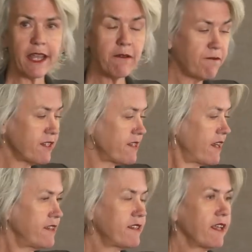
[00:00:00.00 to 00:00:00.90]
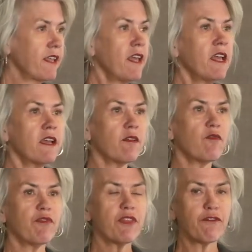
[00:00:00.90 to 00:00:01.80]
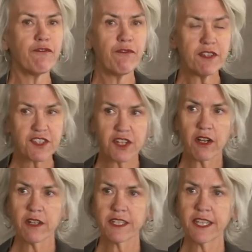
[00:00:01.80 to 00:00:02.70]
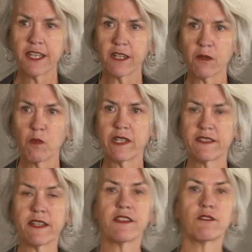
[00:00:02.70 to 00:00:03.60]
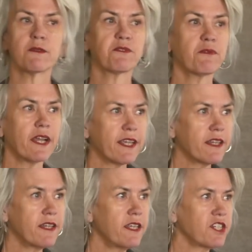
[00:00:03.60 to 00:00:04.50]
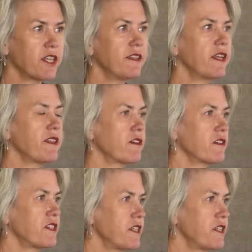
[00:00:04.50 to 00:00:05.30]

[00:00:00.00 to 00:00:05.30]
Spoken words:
emphasizing the start here was that there was recognition that there is